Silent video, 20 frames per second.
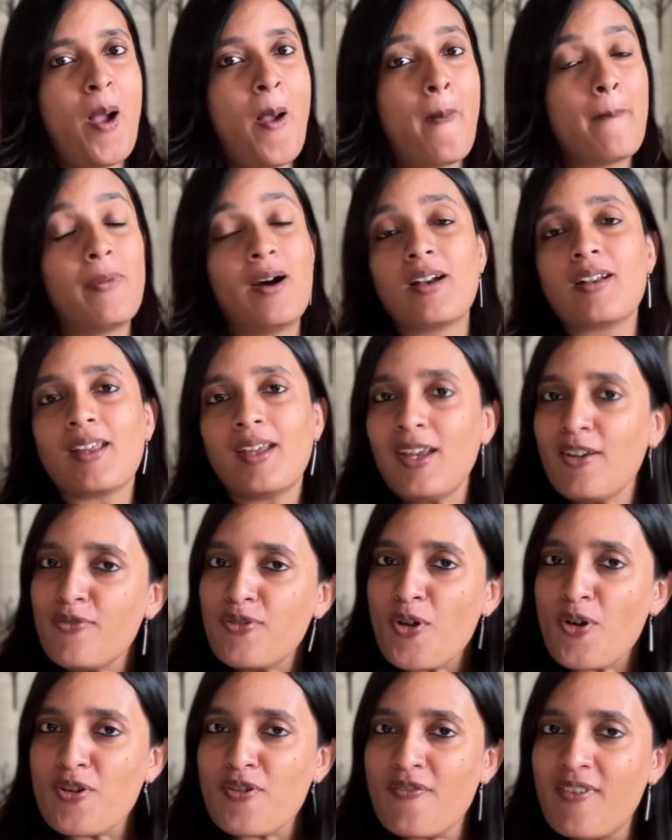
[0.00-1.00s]
But if
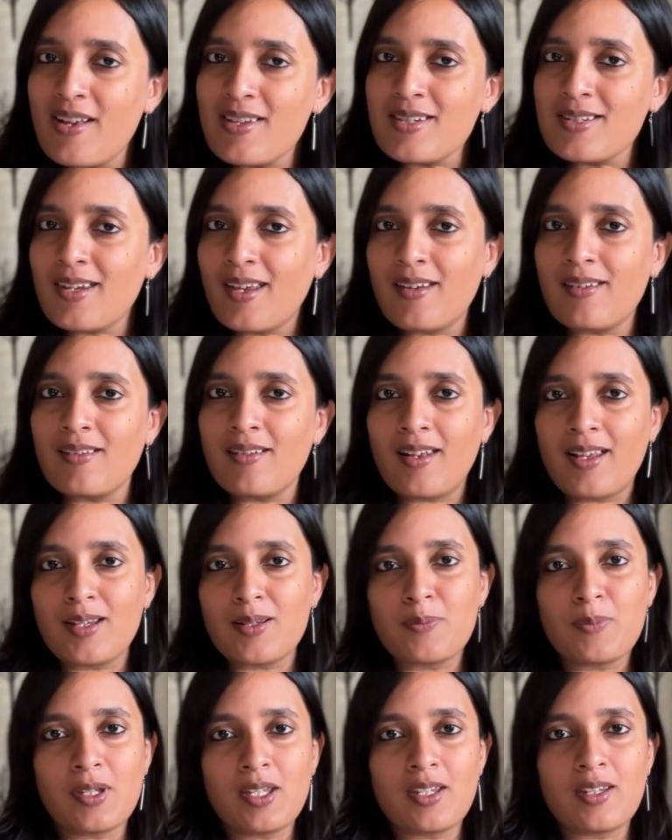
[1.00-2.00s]
you're a vegetarian
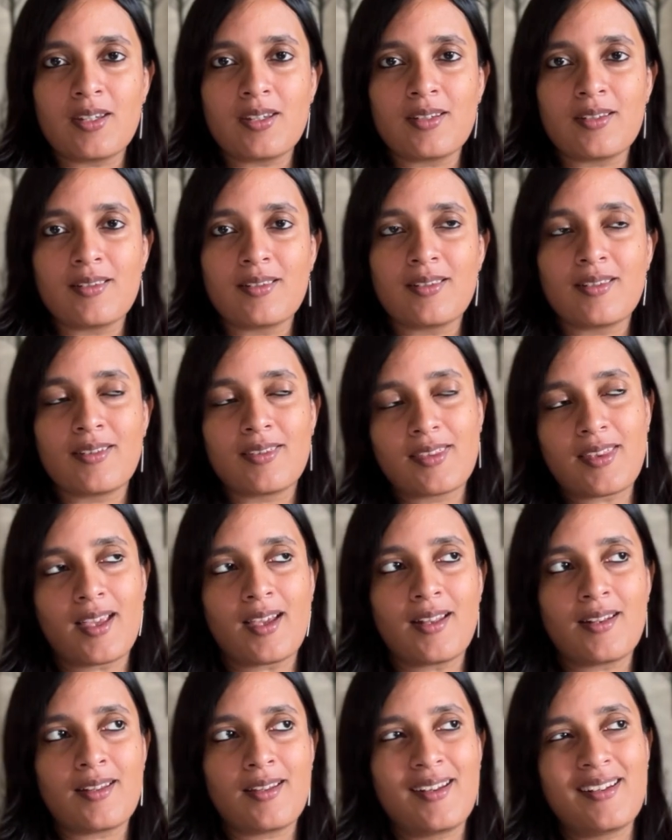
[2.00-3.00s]
like me,
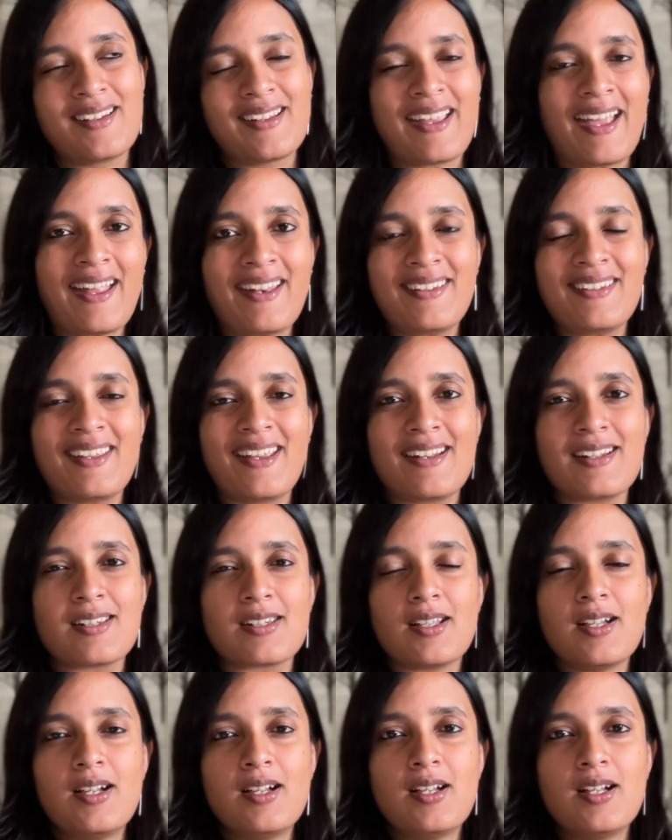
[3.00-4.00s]
then it can get
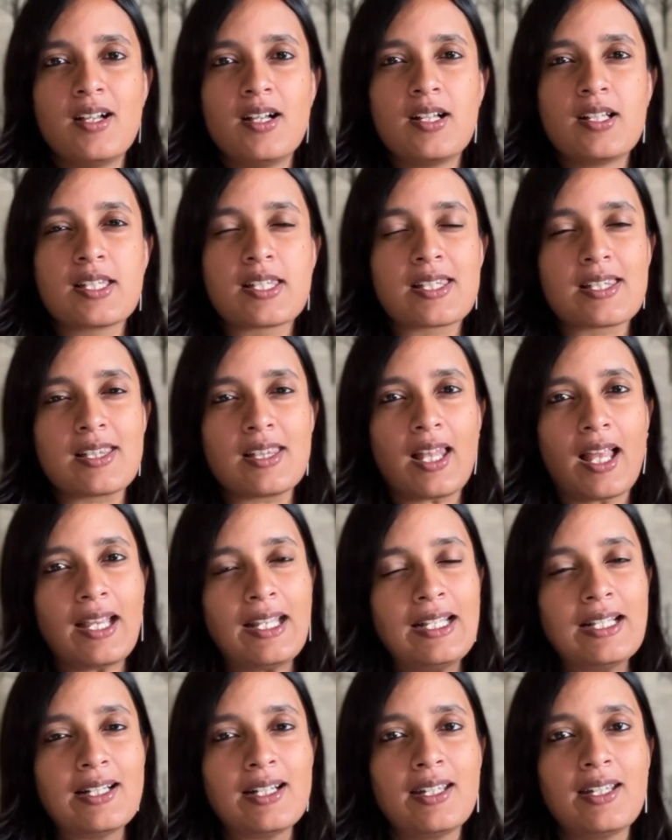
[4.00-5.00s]

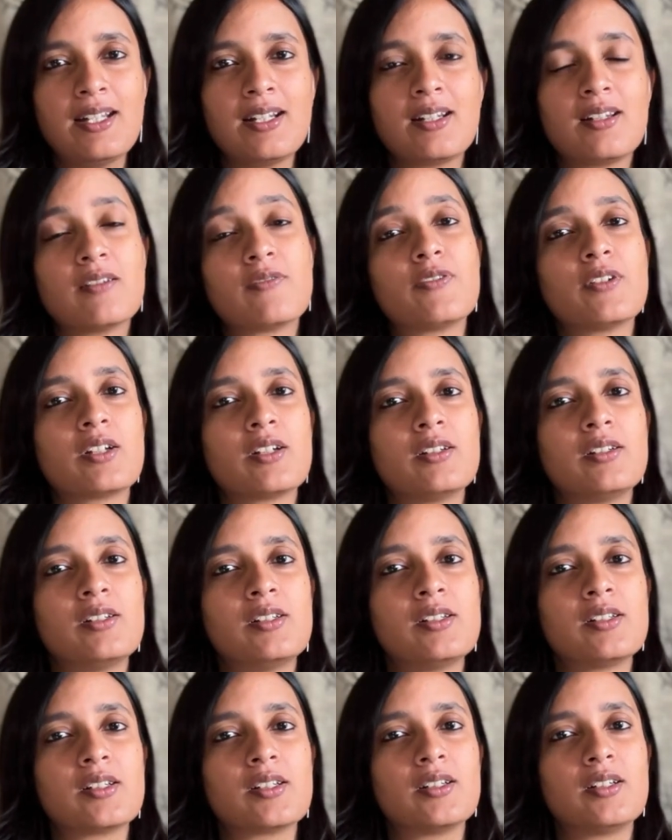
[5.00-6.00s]
slightly
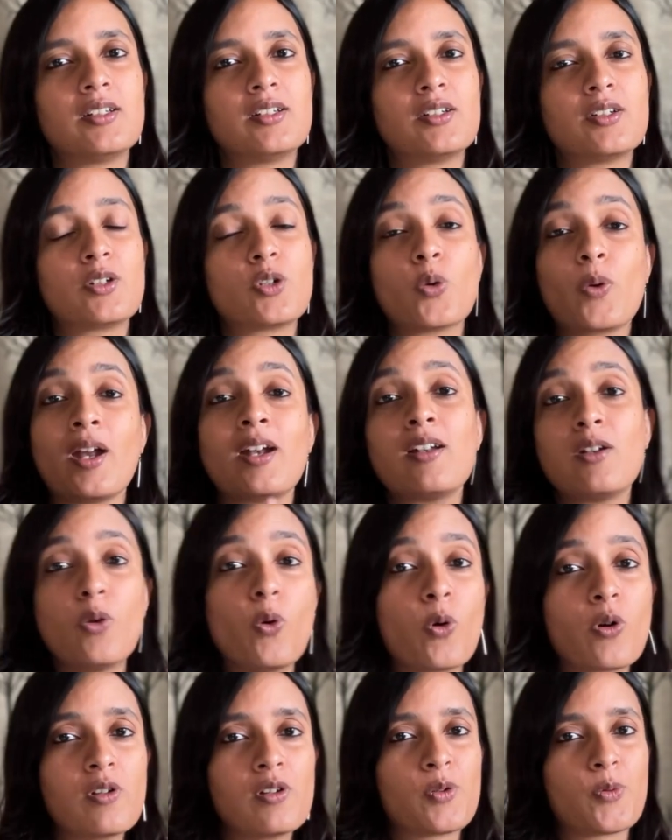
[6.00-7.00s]
difficult to get
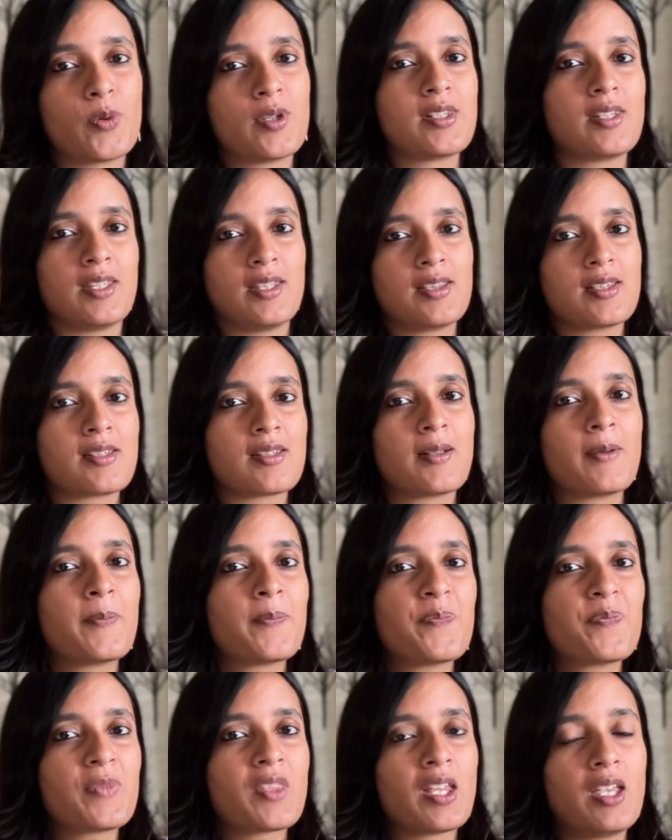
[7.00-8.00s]
local cuisines.
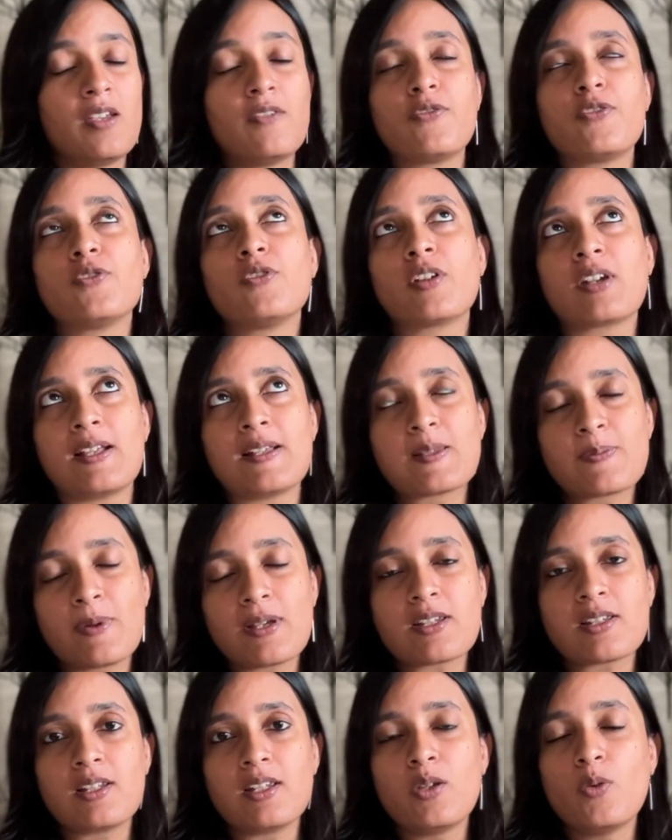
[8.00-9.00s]
If you are
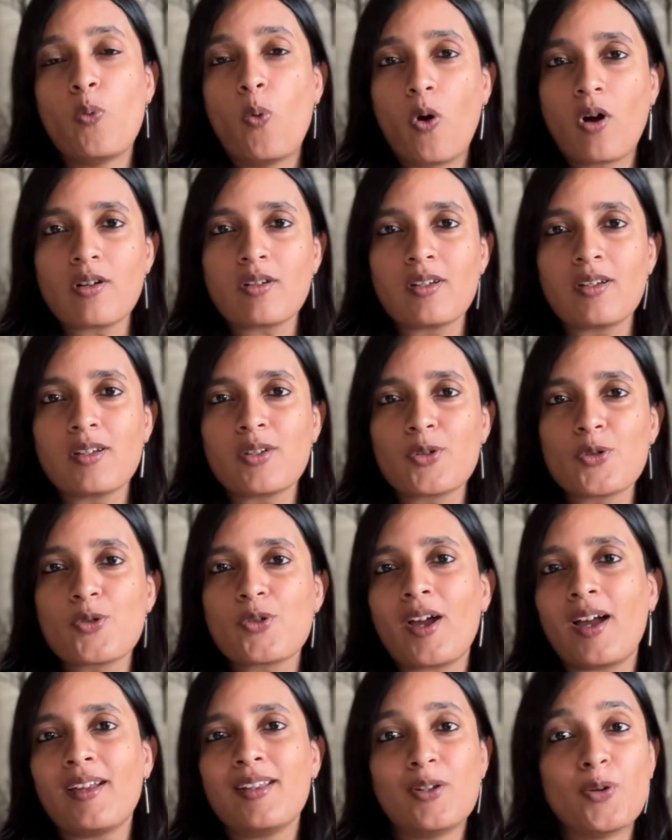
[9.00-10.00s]
especially wanting to
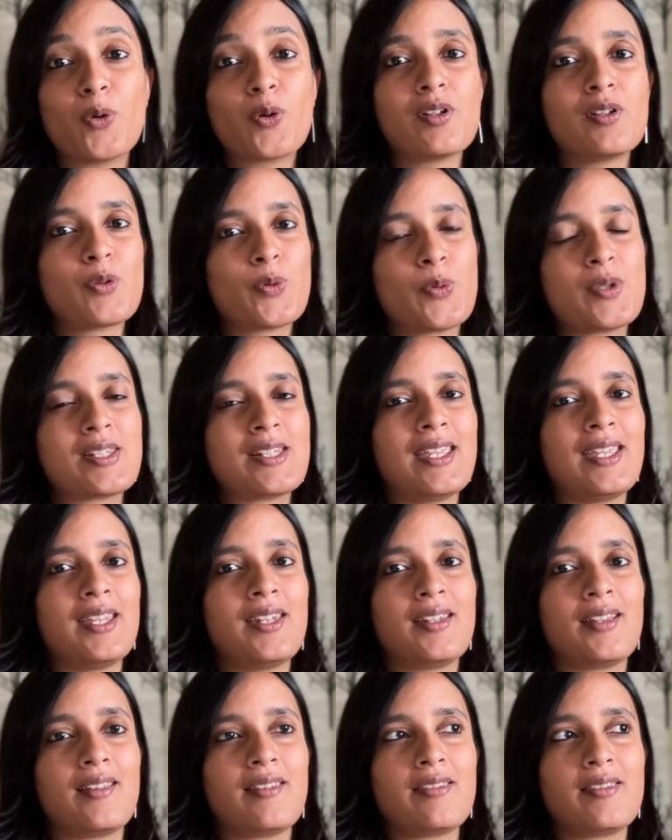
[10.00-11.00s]
try local
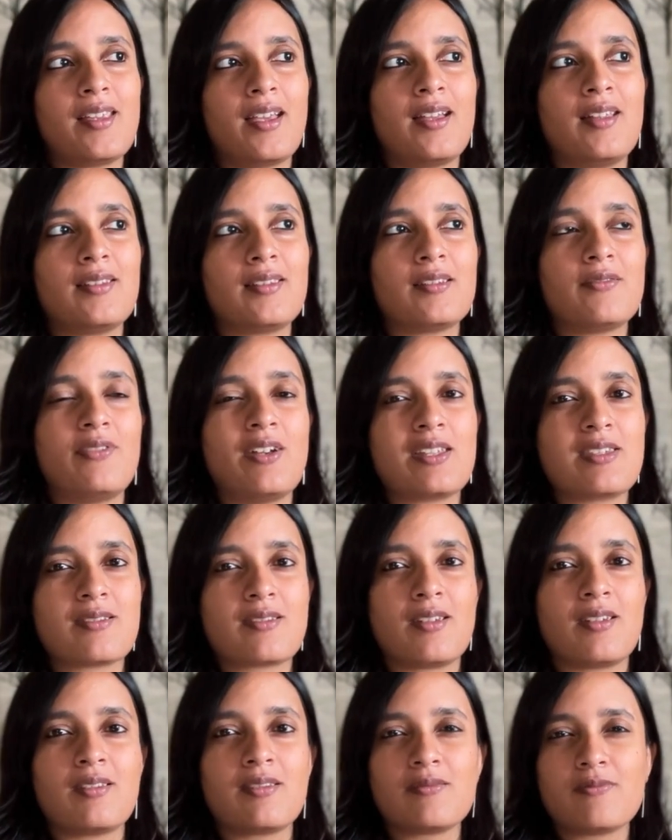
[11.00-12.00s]
cuisine, then the
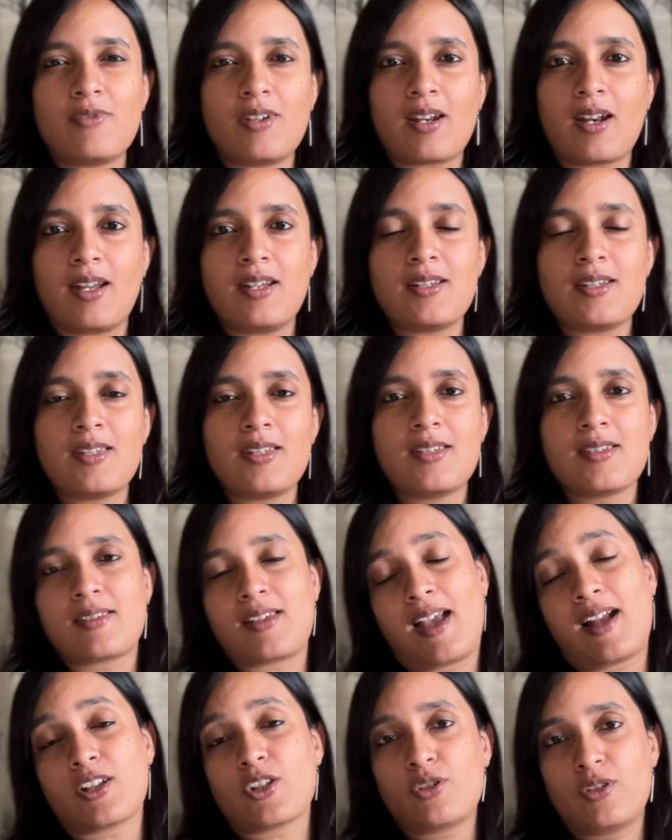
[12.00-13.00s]
vegetarian variety is
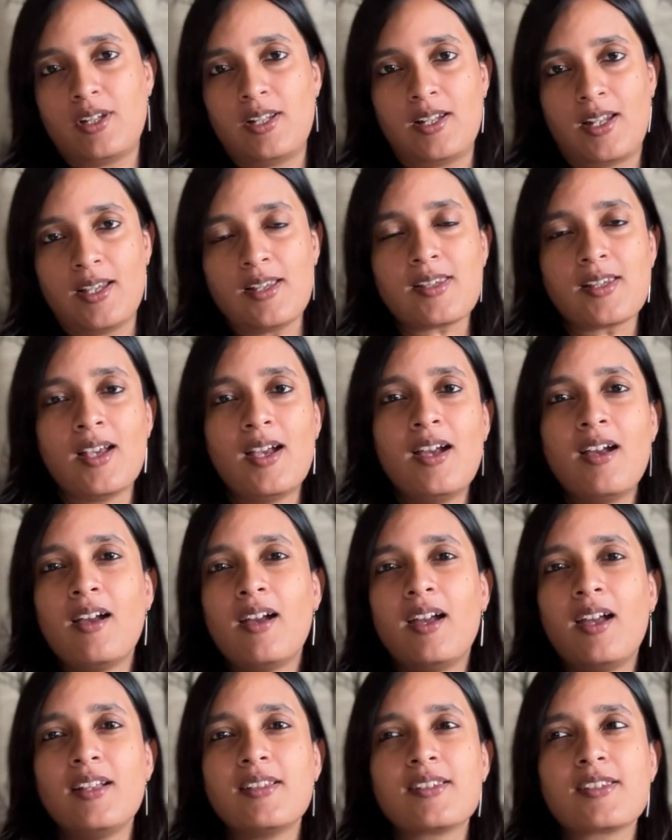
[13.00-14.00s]
actually less.
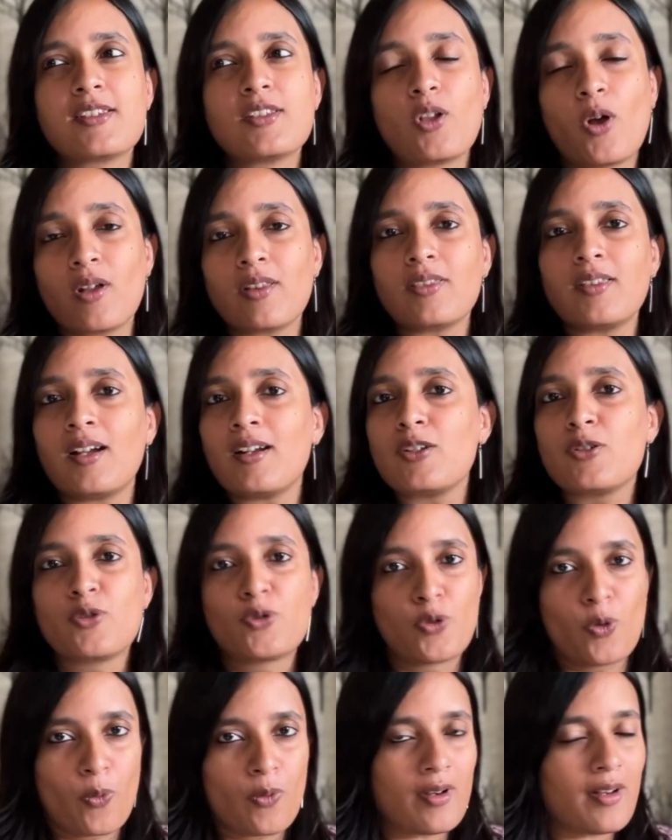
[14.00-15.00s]
It's not that you
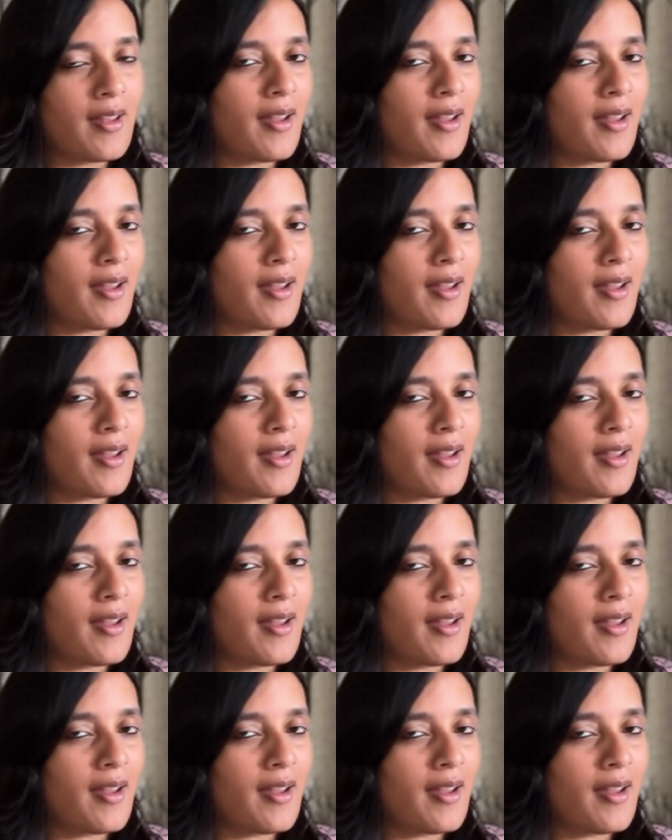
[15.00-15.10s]
don't